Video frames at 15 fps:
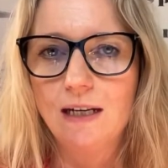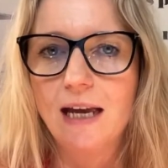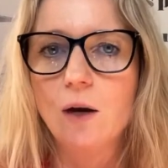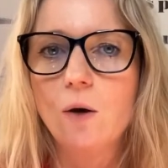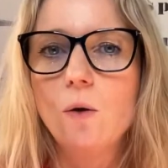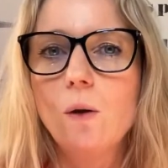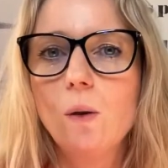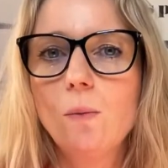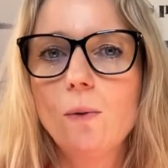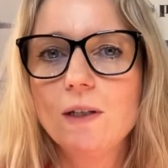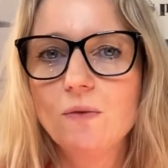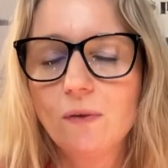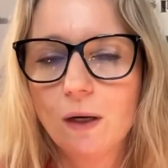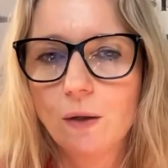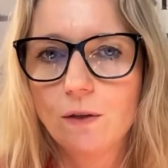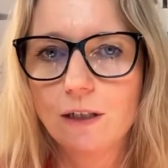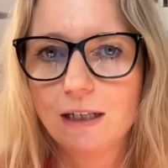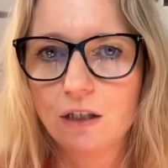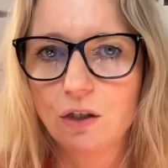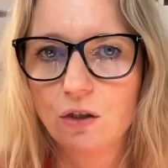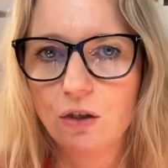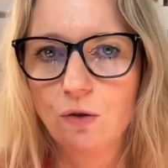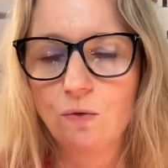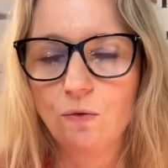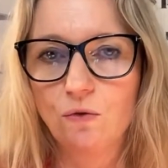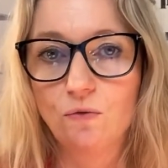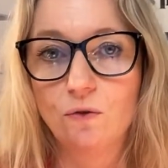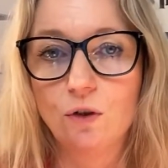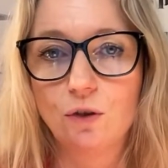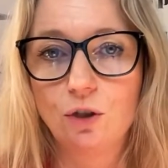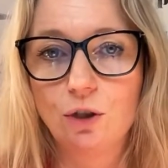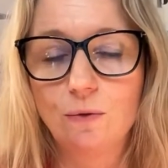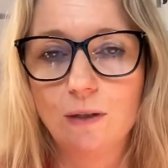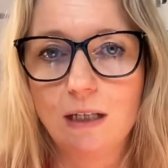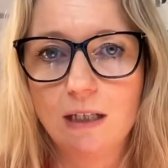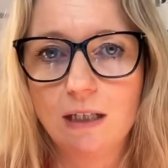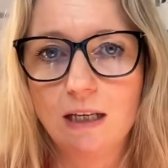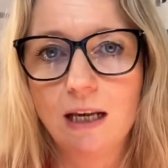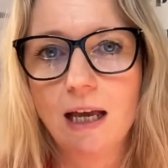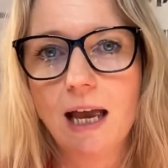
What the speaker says: I always found an excuse for not doing it.